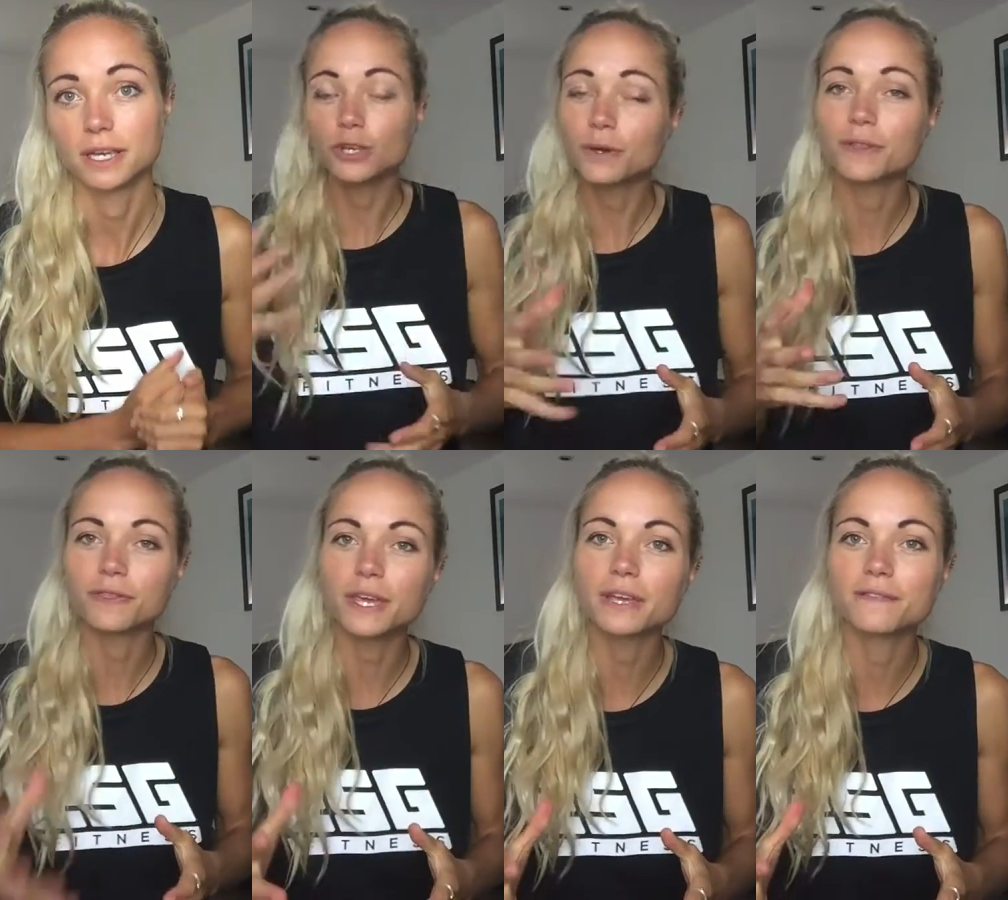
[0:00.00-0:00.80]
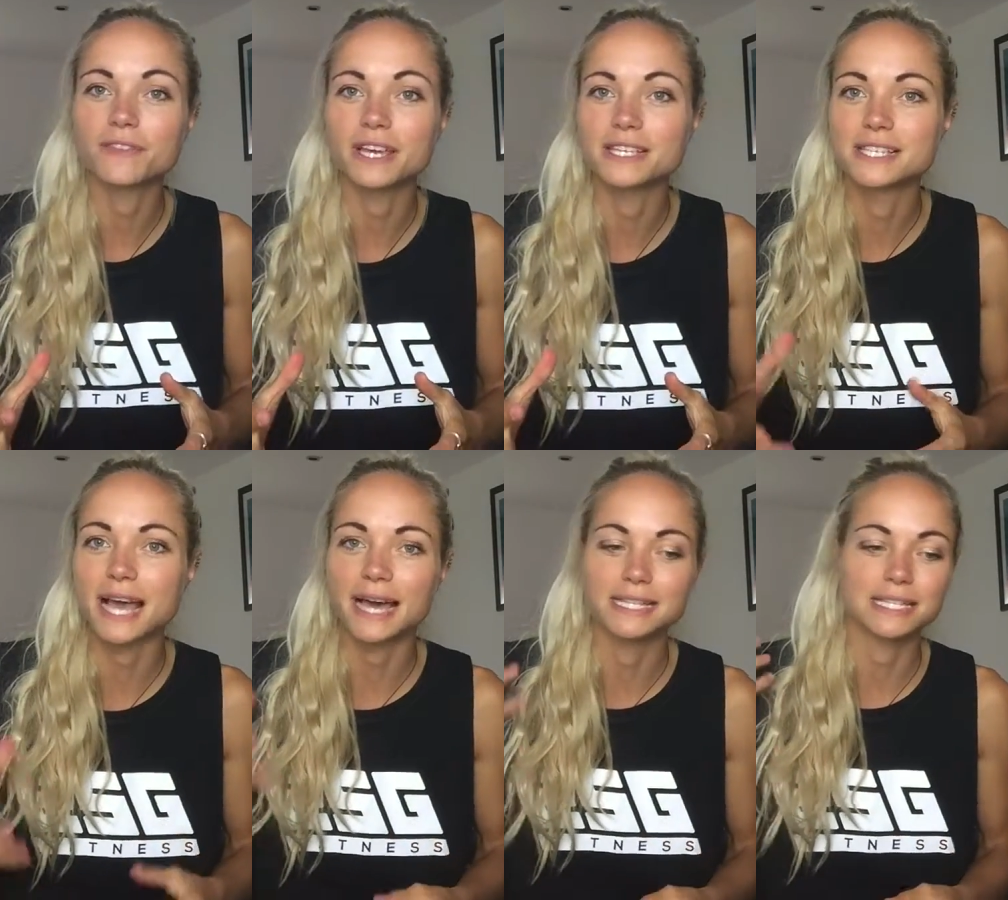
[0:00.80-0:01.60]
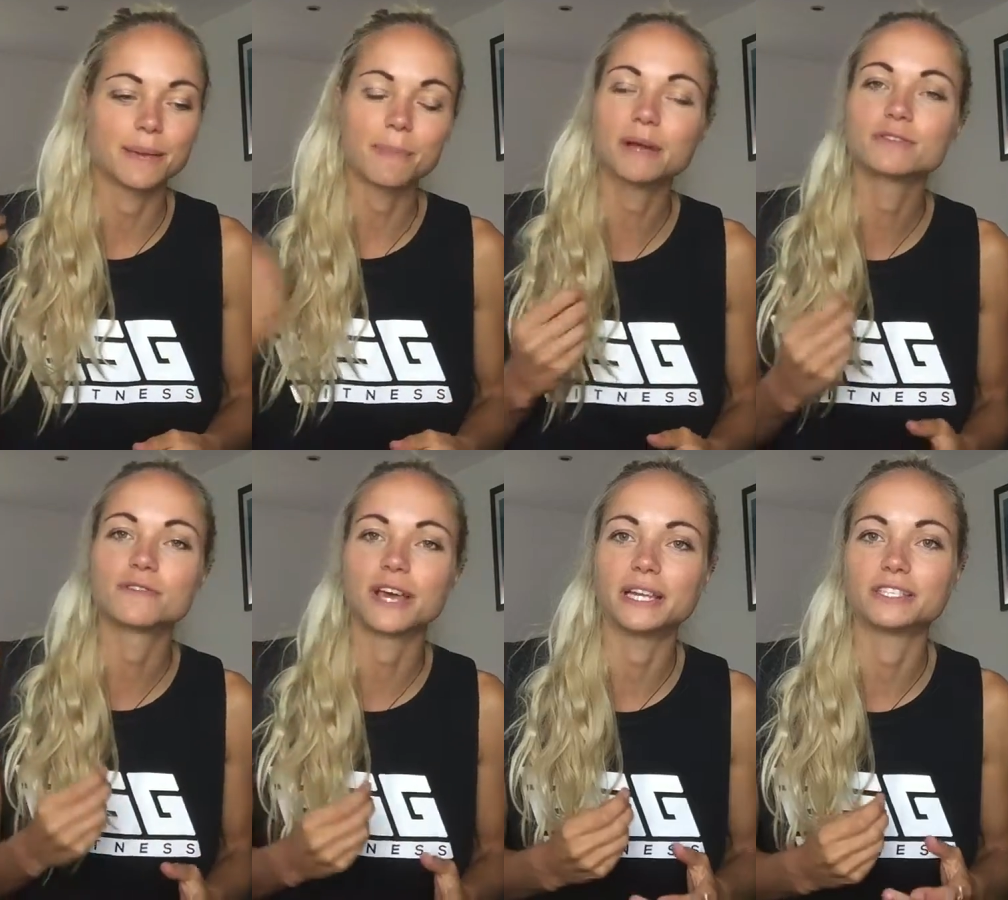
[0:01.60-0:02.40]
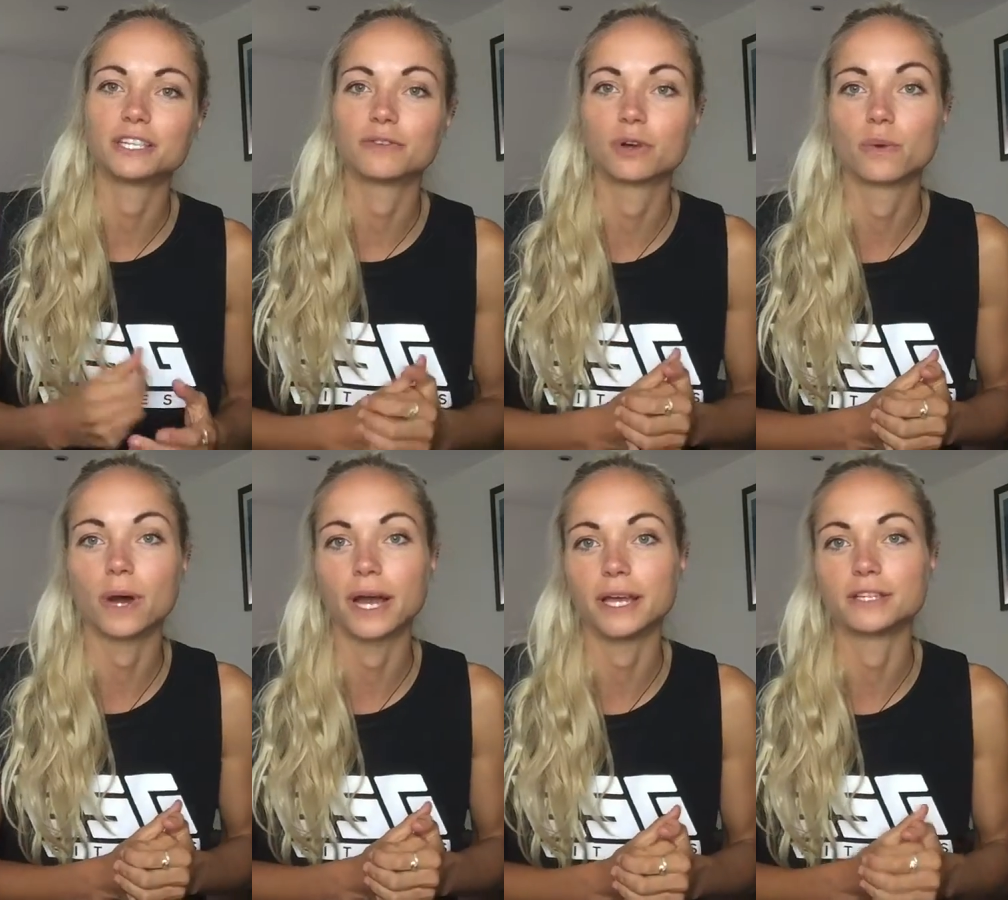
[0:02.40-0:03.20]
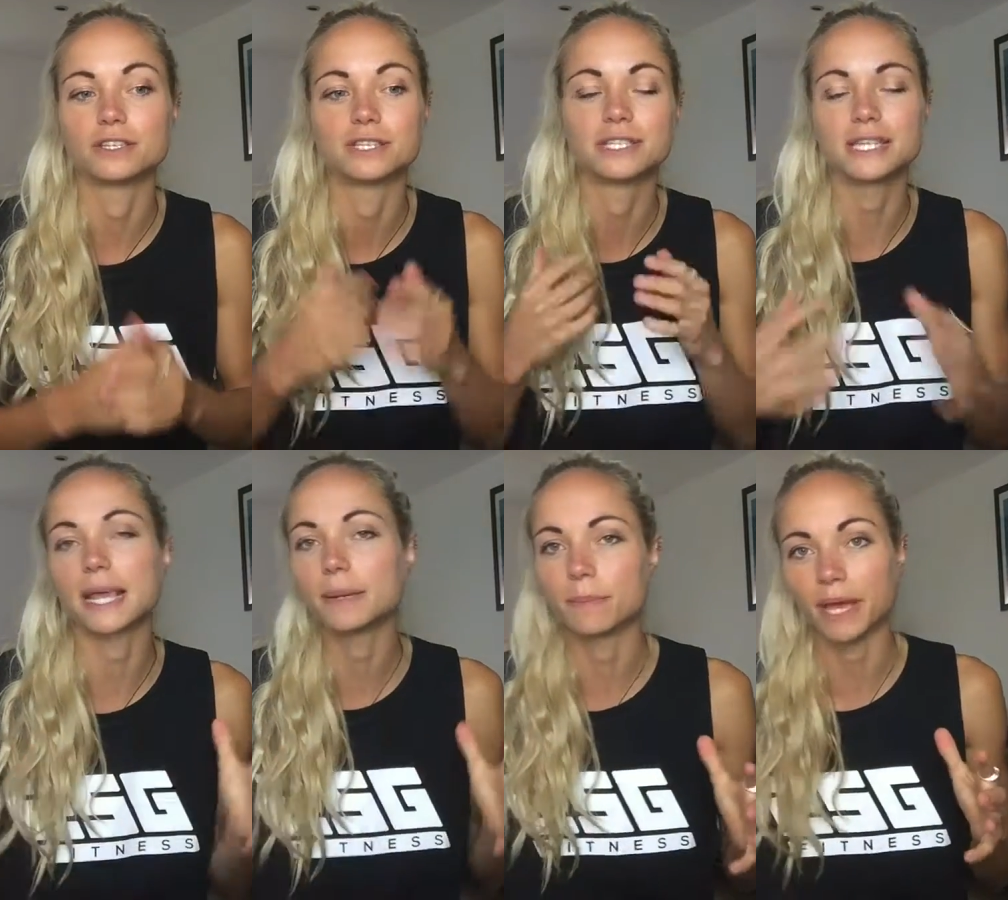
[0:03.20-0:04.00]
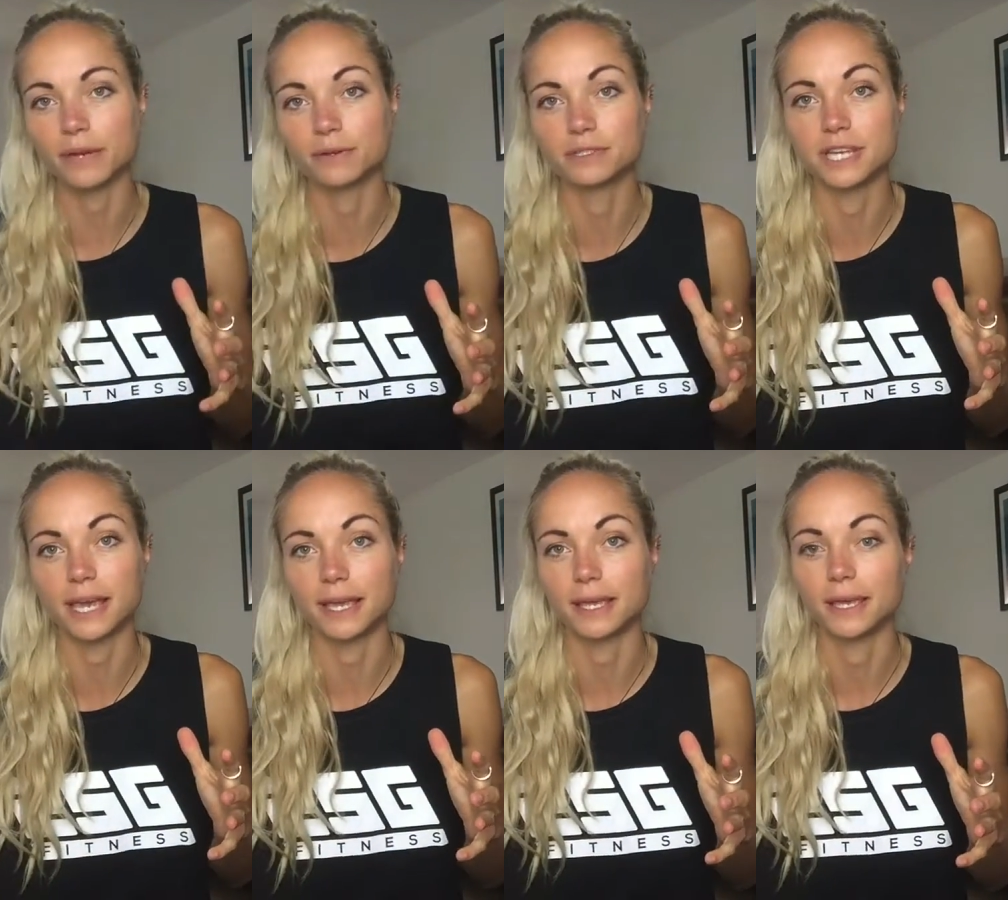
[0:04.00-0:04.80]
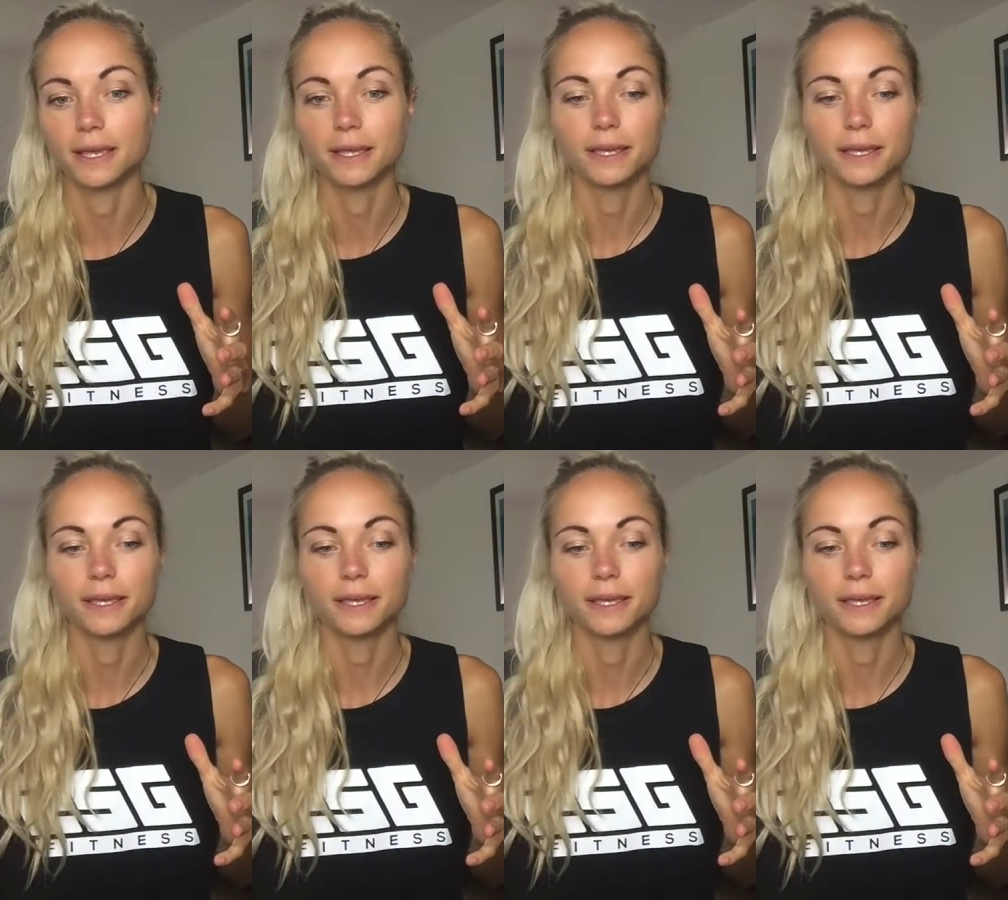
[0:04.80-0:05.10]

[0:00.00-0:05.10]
You can think of this as the amount of energy required to stay in bed all day,